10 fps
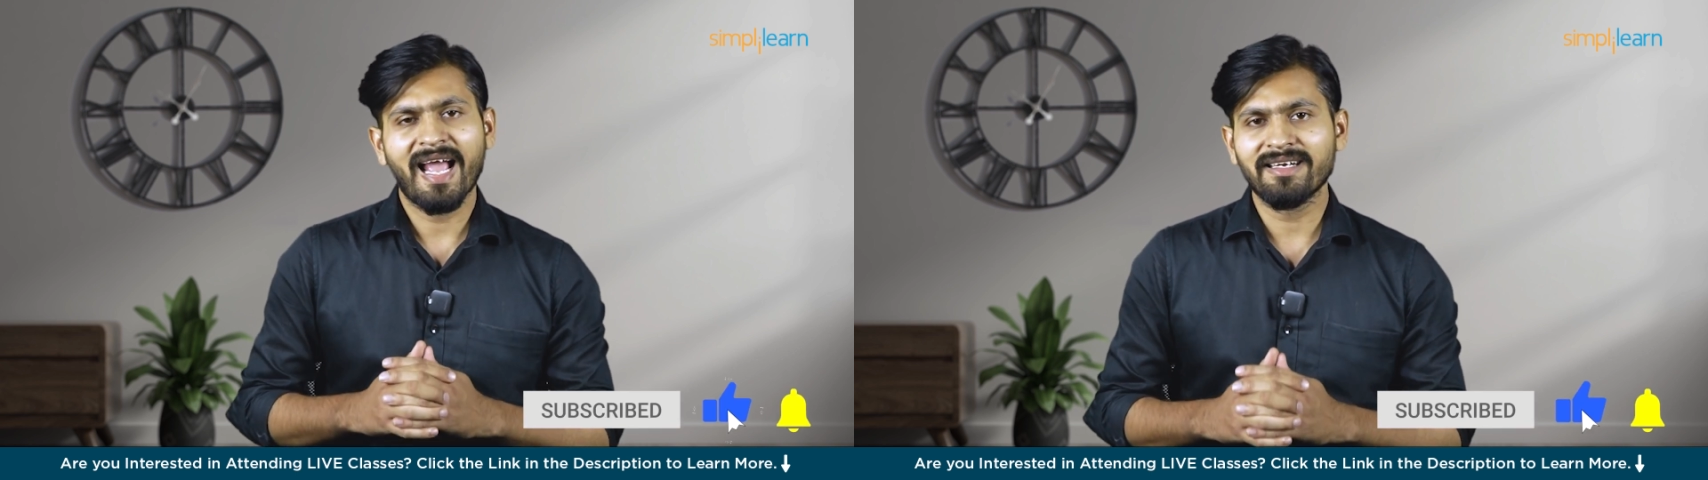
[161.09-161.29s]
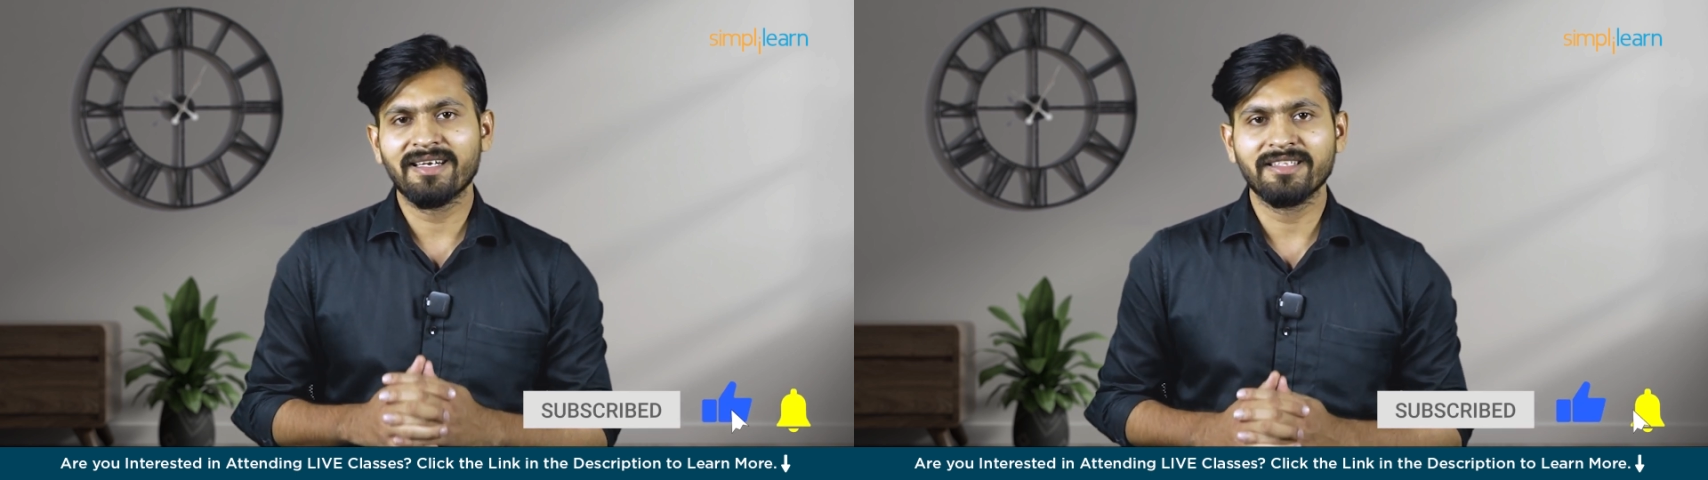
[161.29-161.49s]

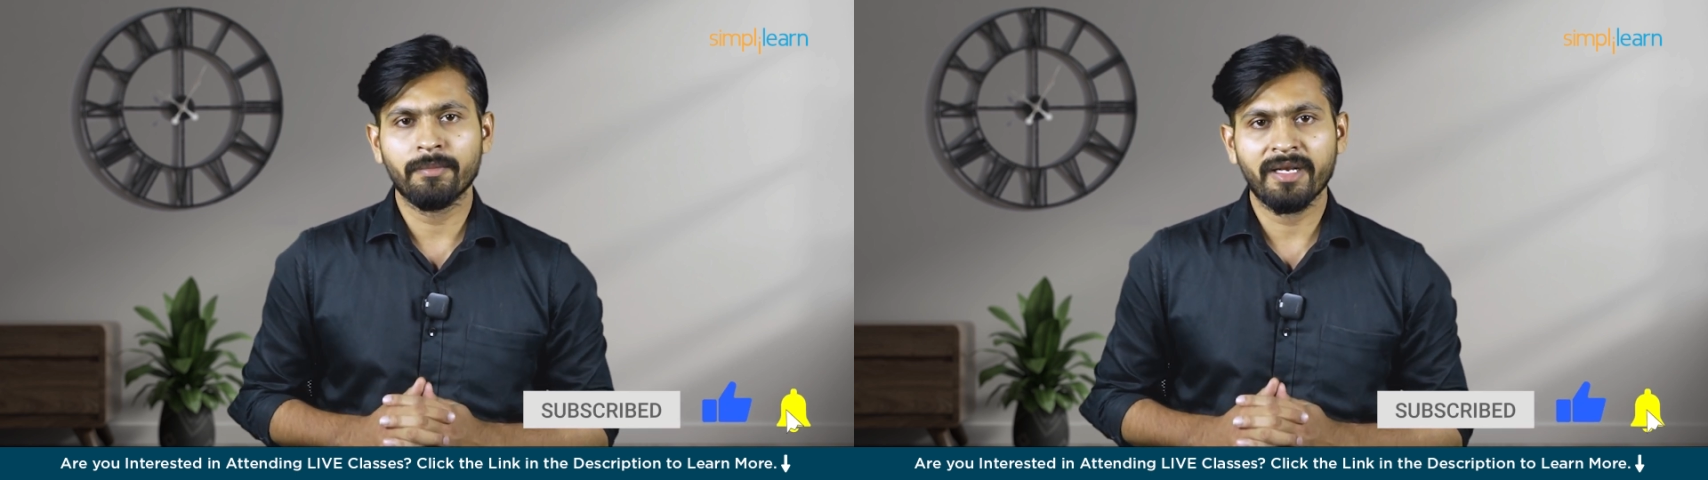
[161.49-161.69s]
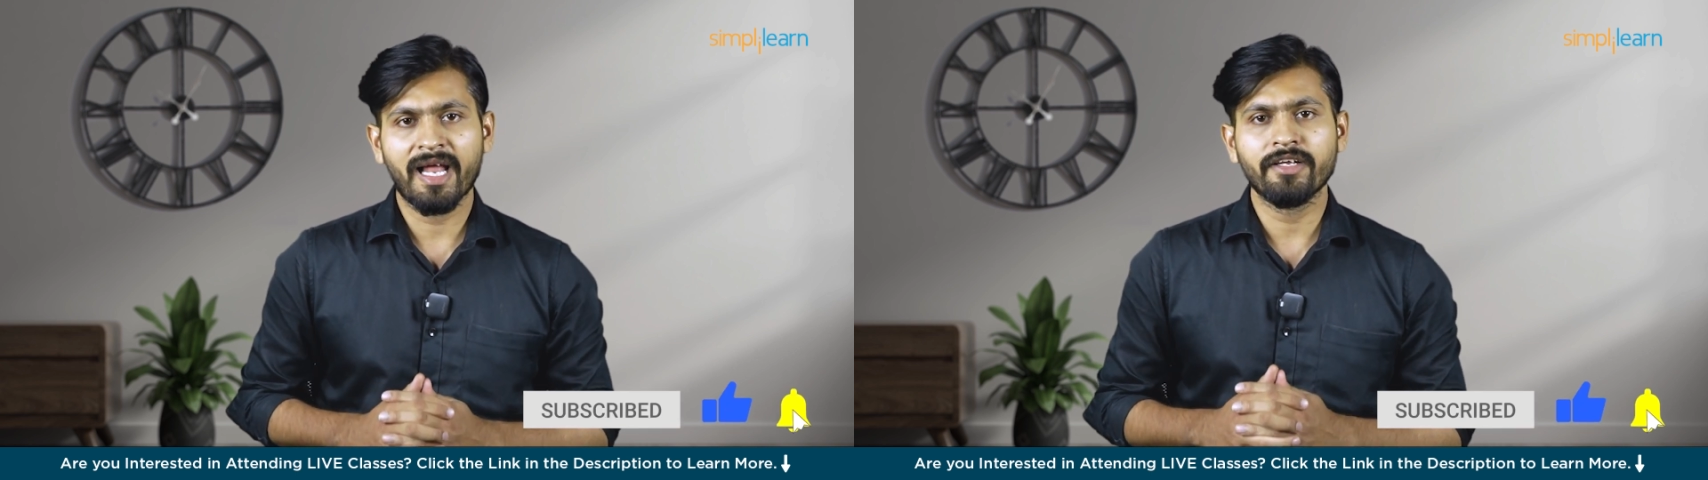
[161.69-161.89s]
and click the
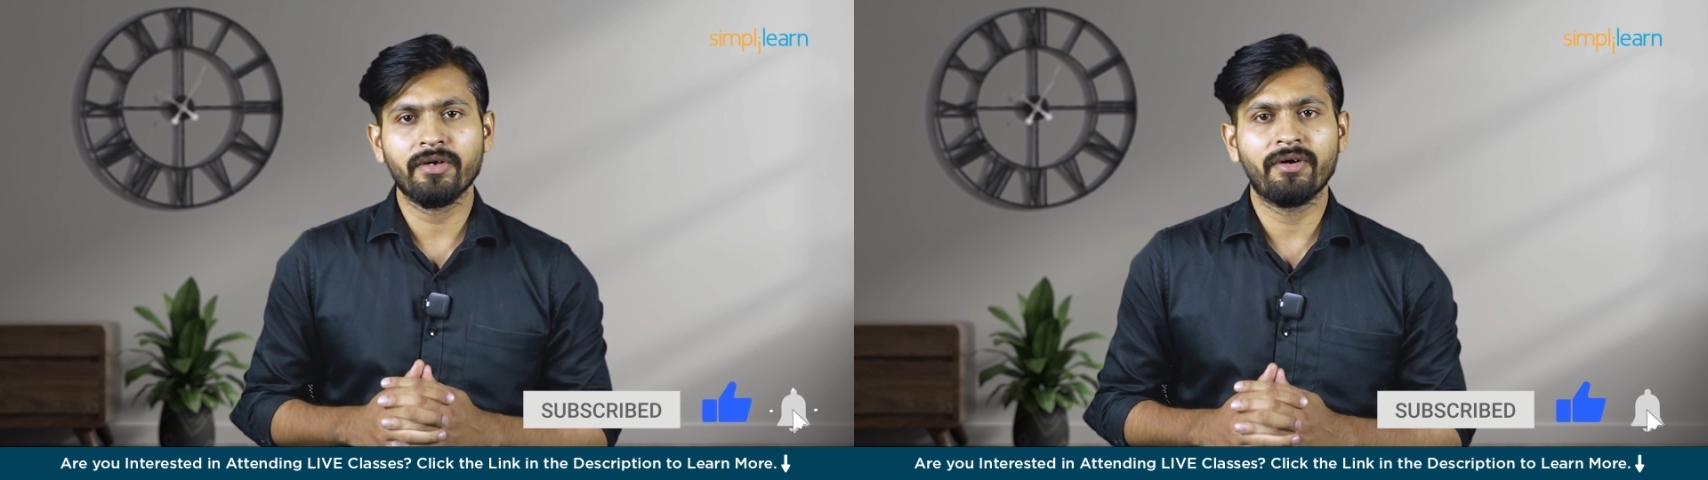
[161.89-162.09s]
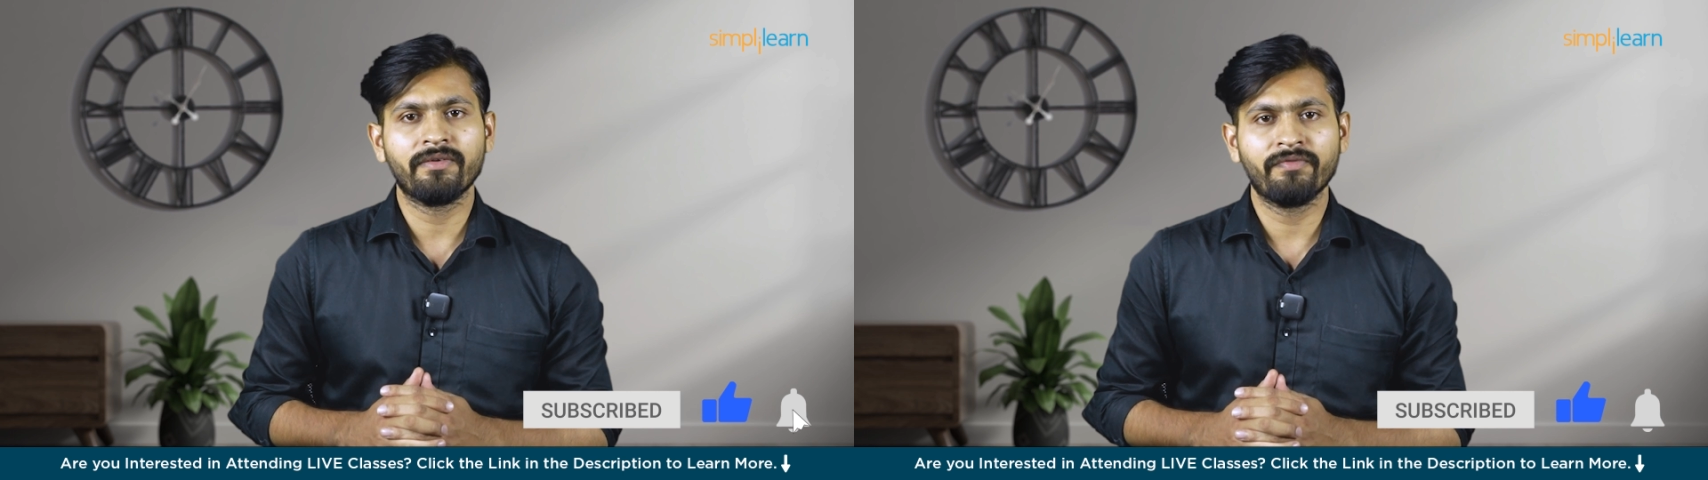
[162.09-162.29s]
bell
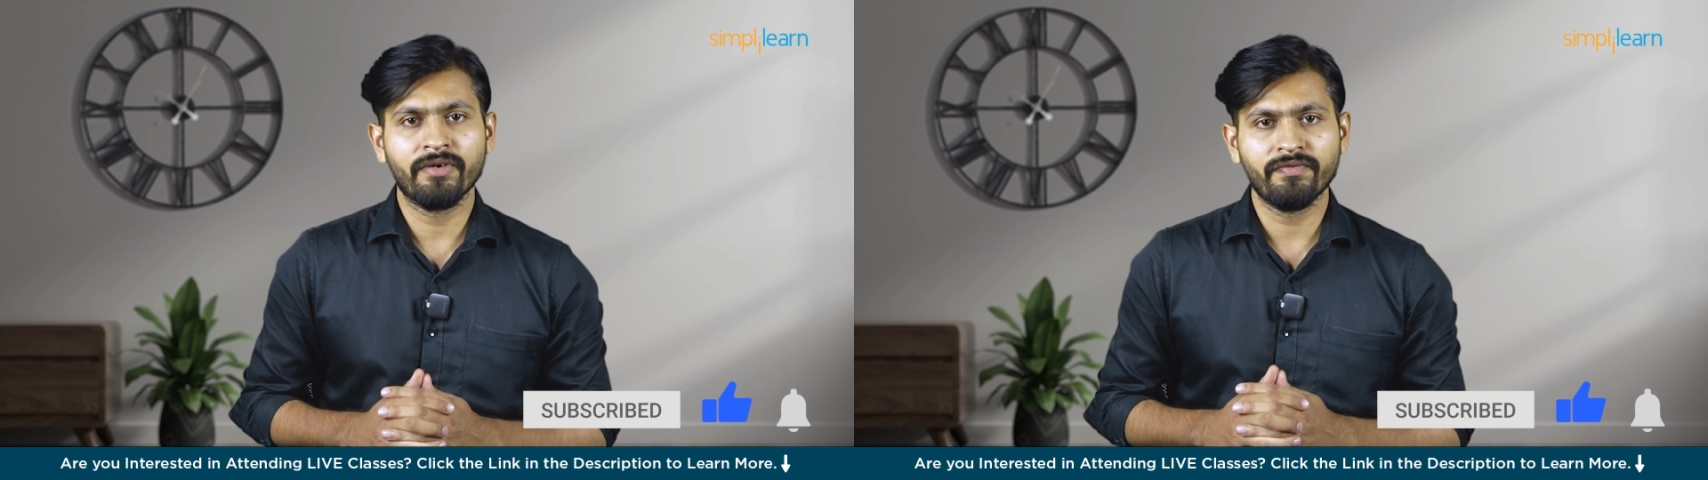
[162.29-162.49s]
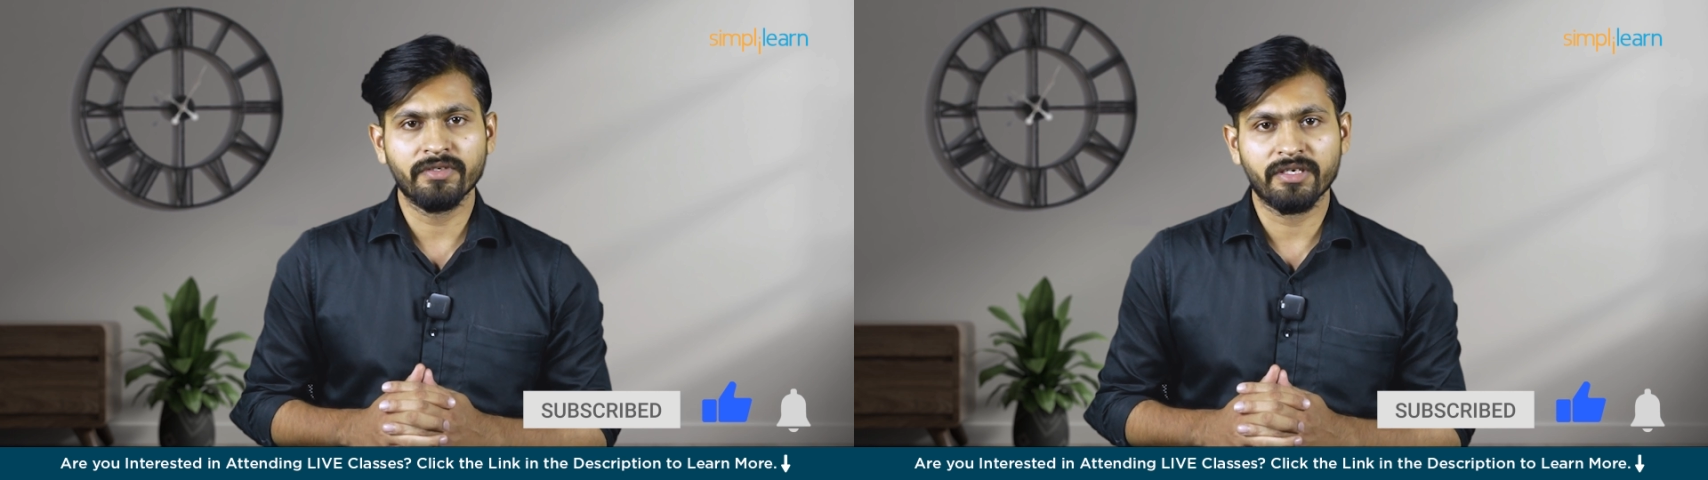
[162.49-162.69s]
icon
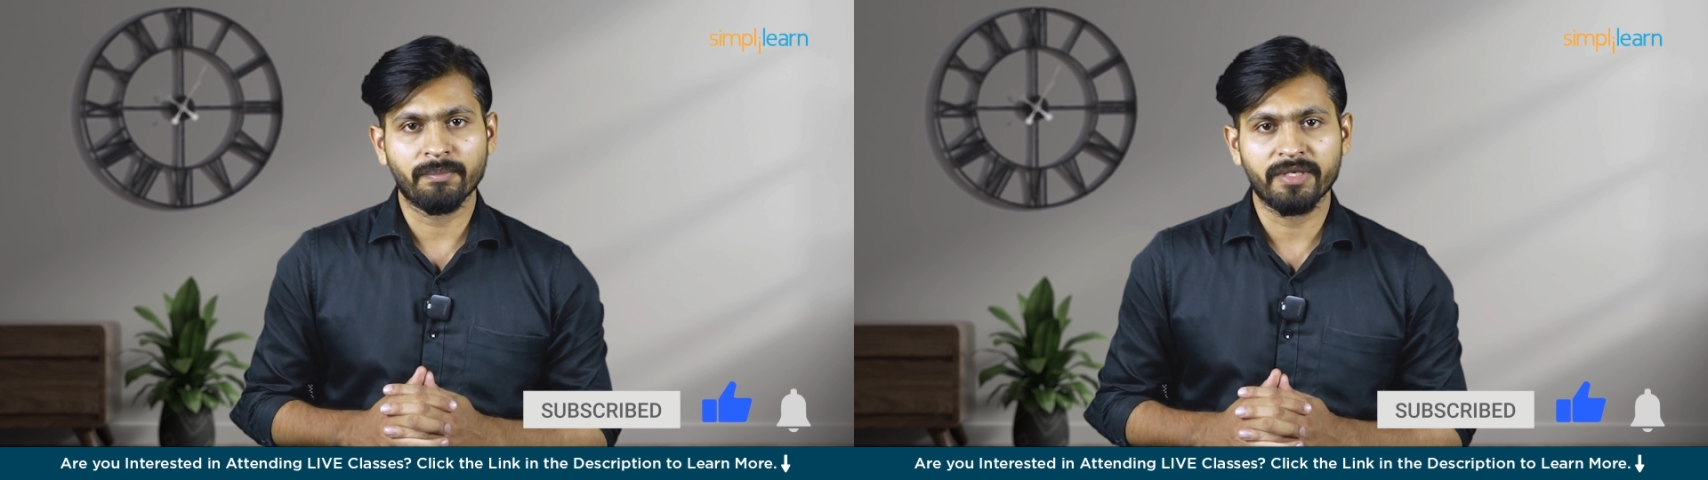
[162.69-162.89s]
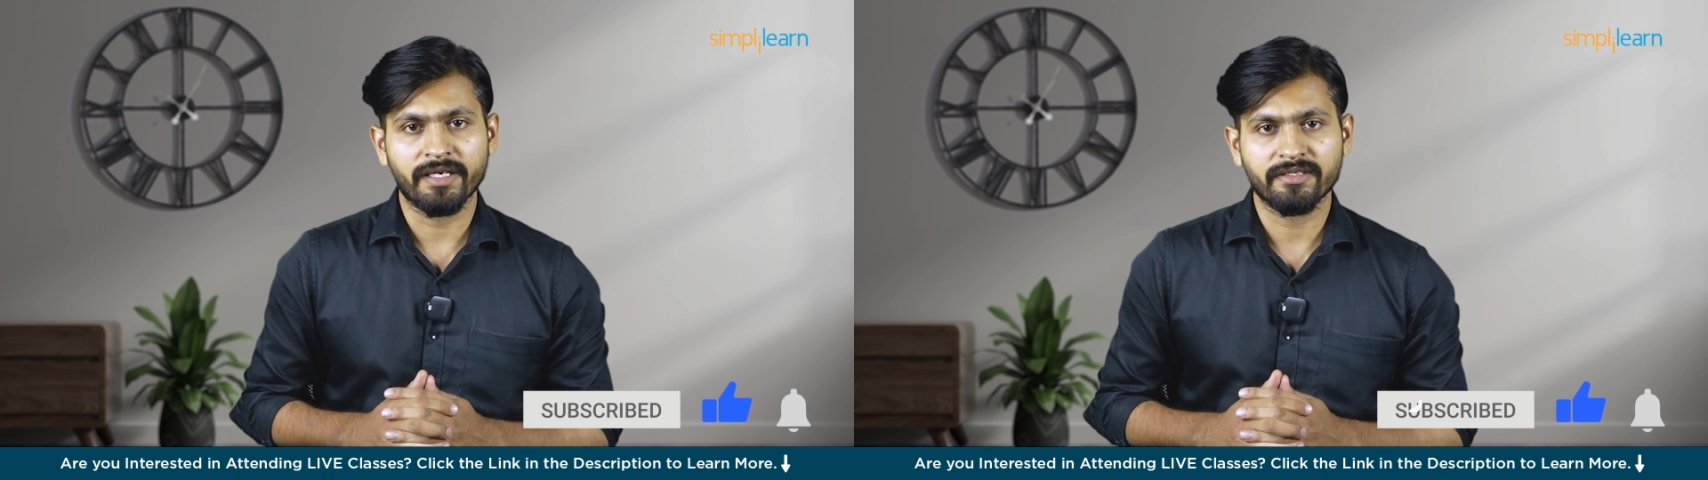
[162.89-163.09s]
for further
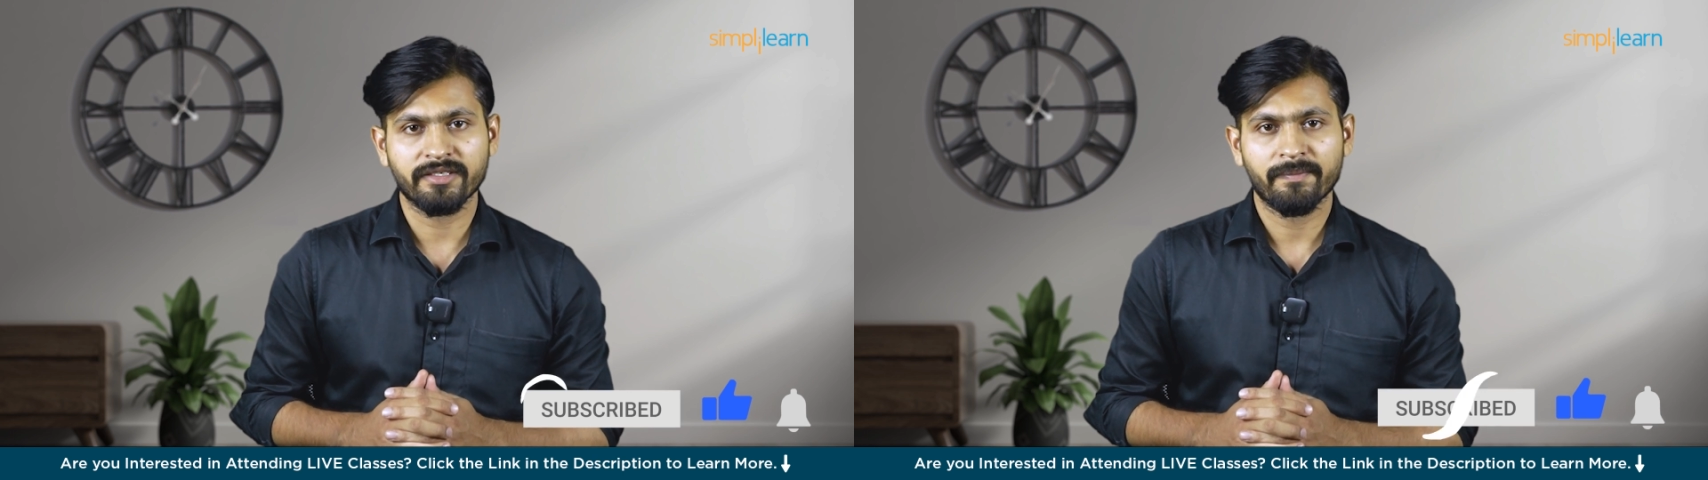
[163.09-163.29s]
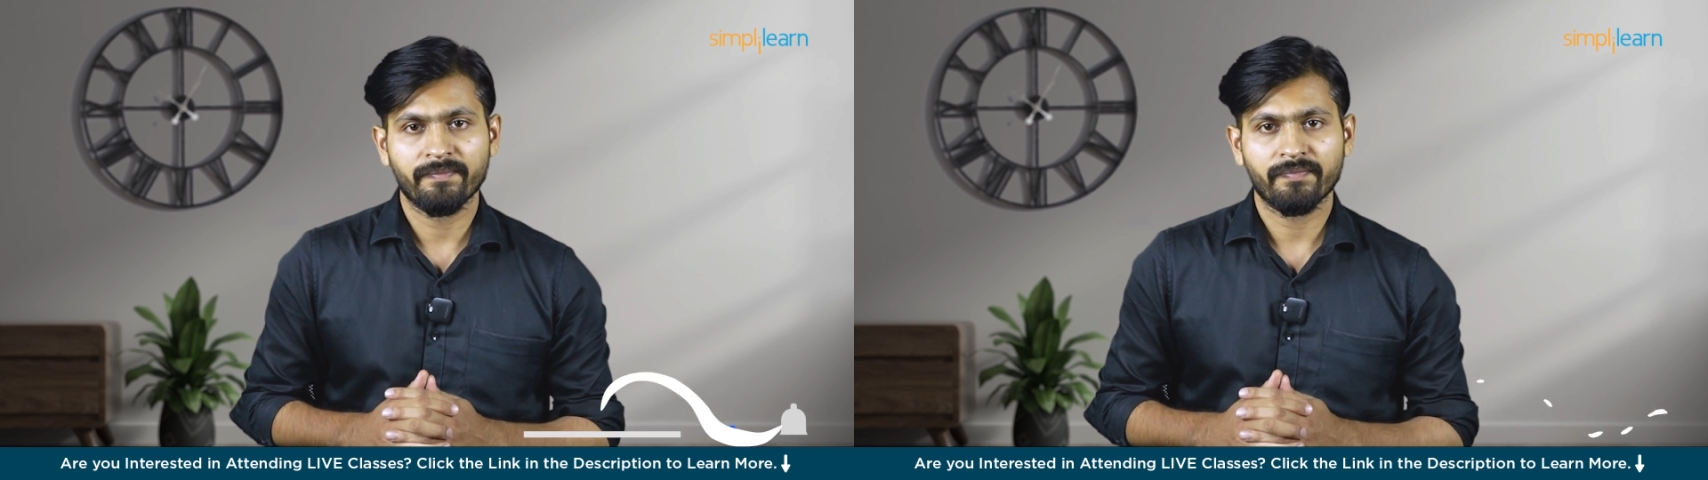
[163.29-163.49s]
updates.